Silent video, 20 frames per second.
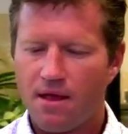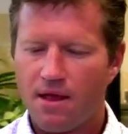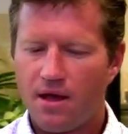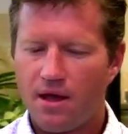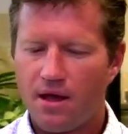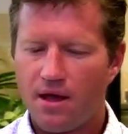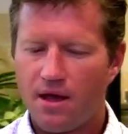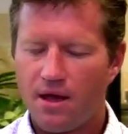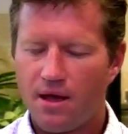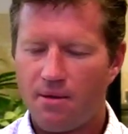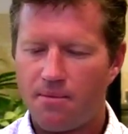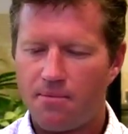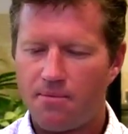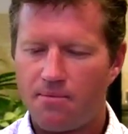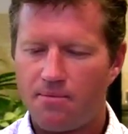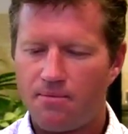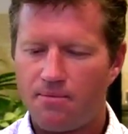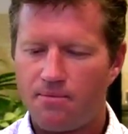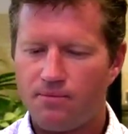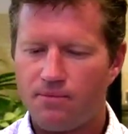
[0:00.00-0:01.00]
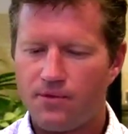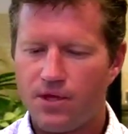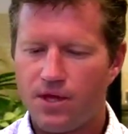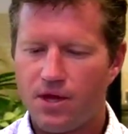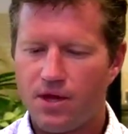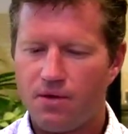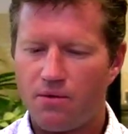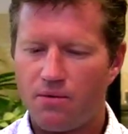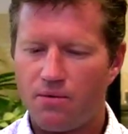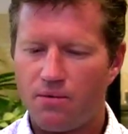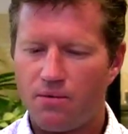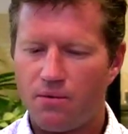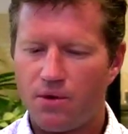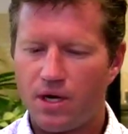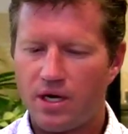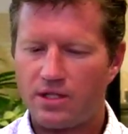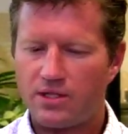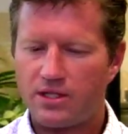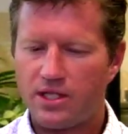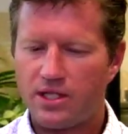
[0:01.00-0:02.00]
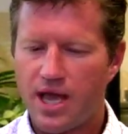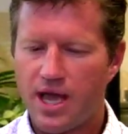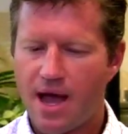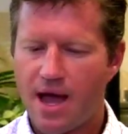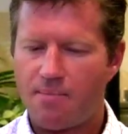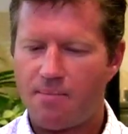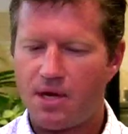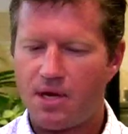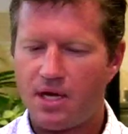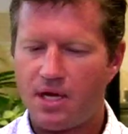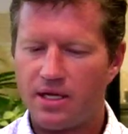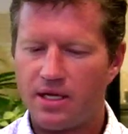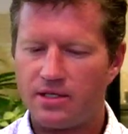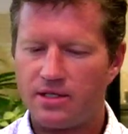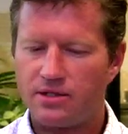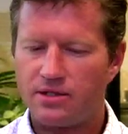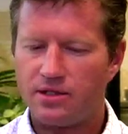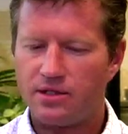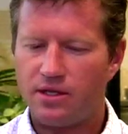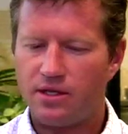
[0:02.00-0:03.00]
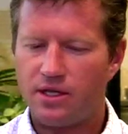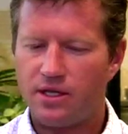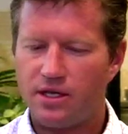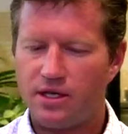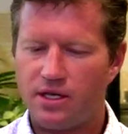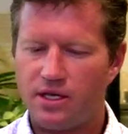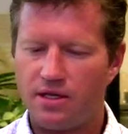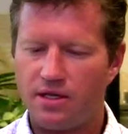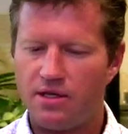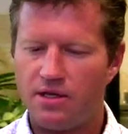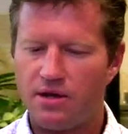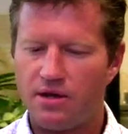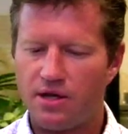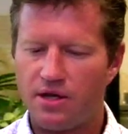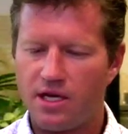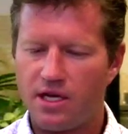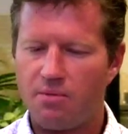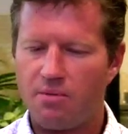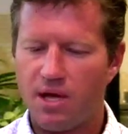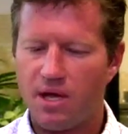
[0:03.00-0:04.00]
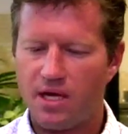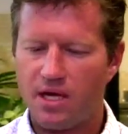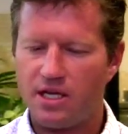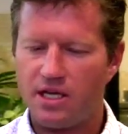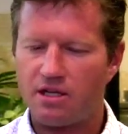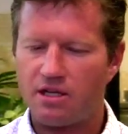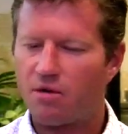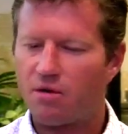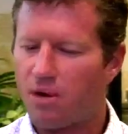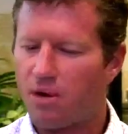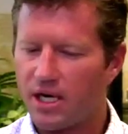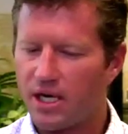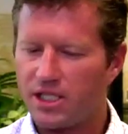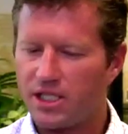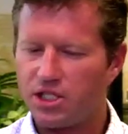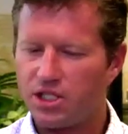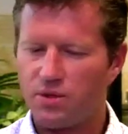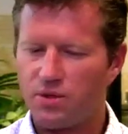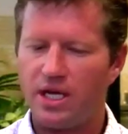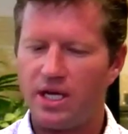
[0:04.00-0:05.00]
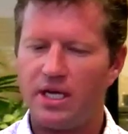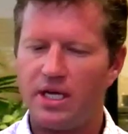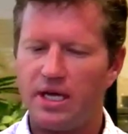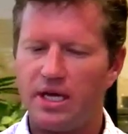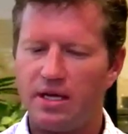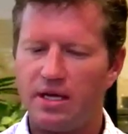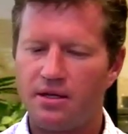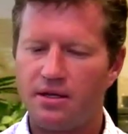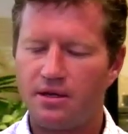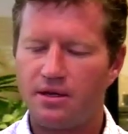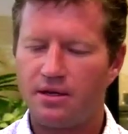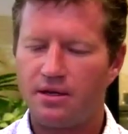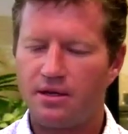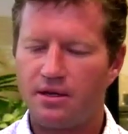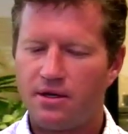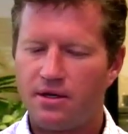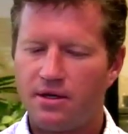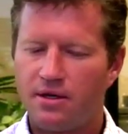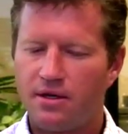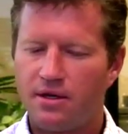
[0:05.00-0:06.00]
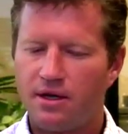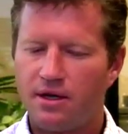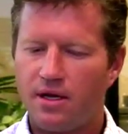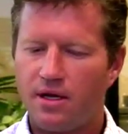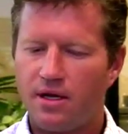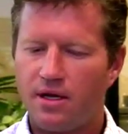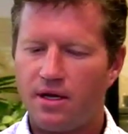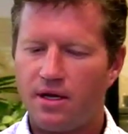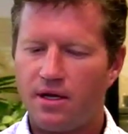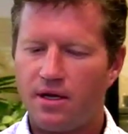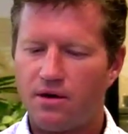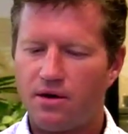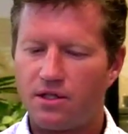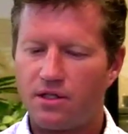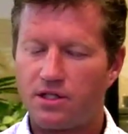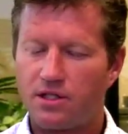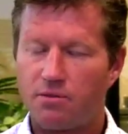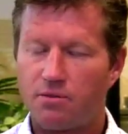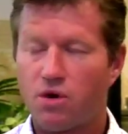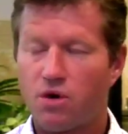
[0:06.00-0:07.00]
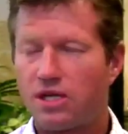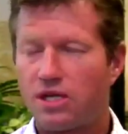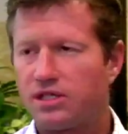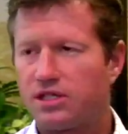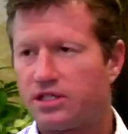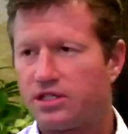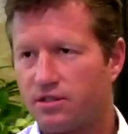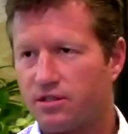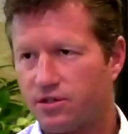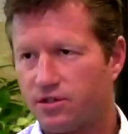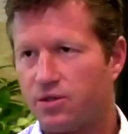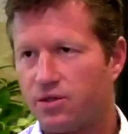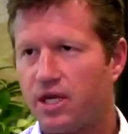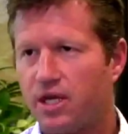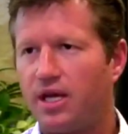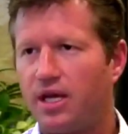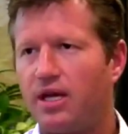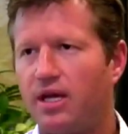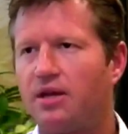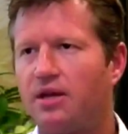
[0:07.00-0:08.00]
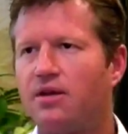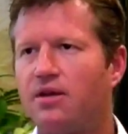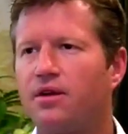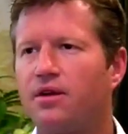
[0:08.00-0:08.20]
What I see happening is the independent dealer body shrinking or is in the process of shrinking.